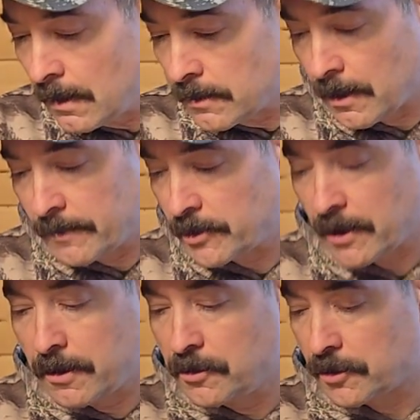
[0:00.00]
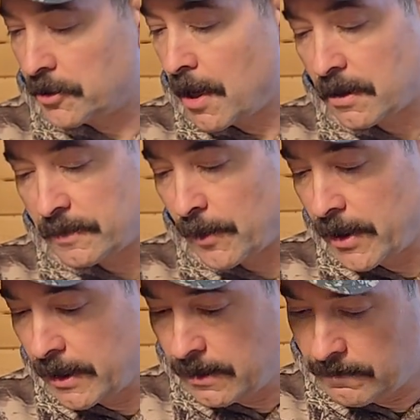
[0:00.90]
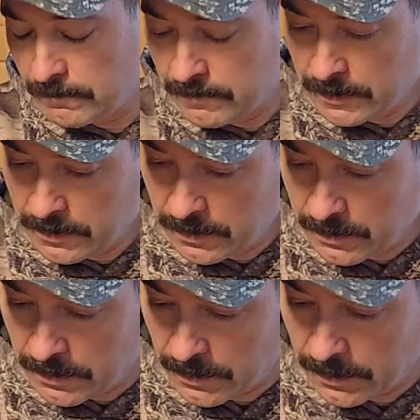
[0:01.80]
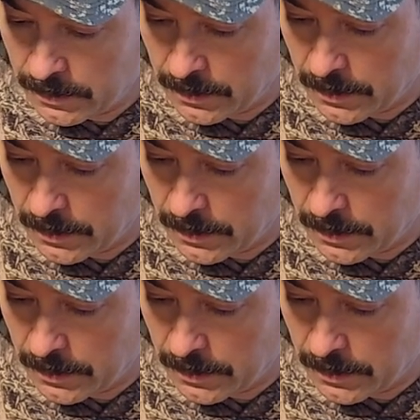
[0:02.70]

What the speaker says: So I'm just going to use a stock spring, and